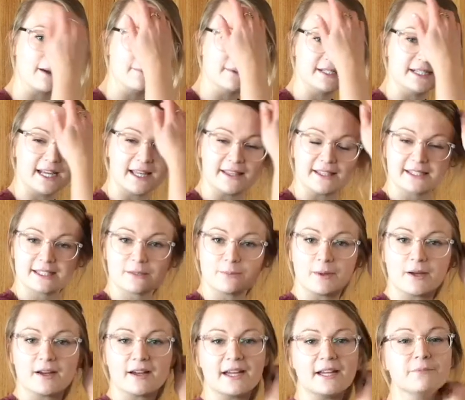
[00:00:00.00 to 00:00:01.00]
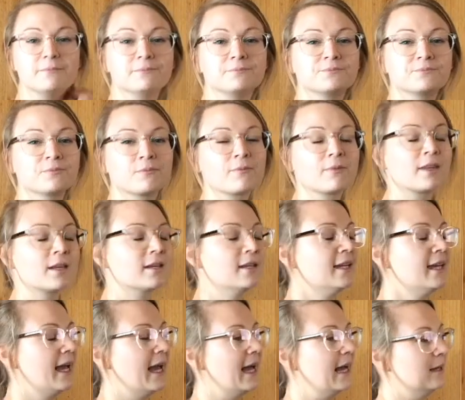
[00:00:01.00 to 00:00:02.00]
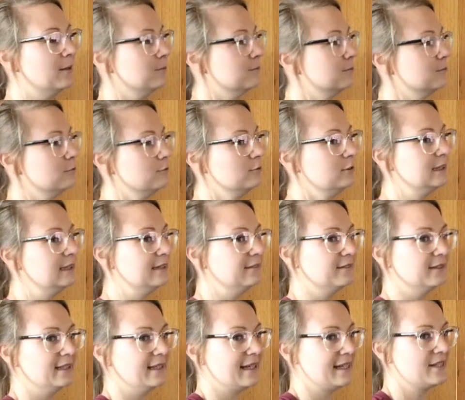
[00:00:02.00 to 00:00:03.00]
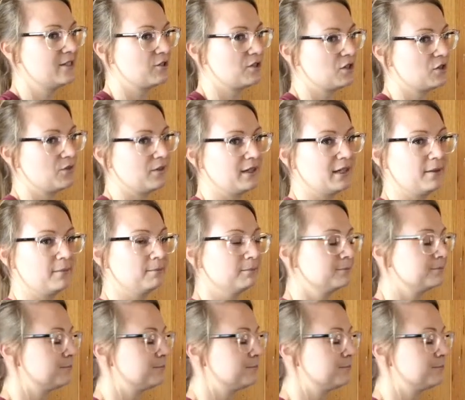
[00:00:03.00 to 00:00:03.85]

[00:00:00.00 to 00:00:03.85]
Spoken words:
up and down the spine. Really, really nice stretch for them.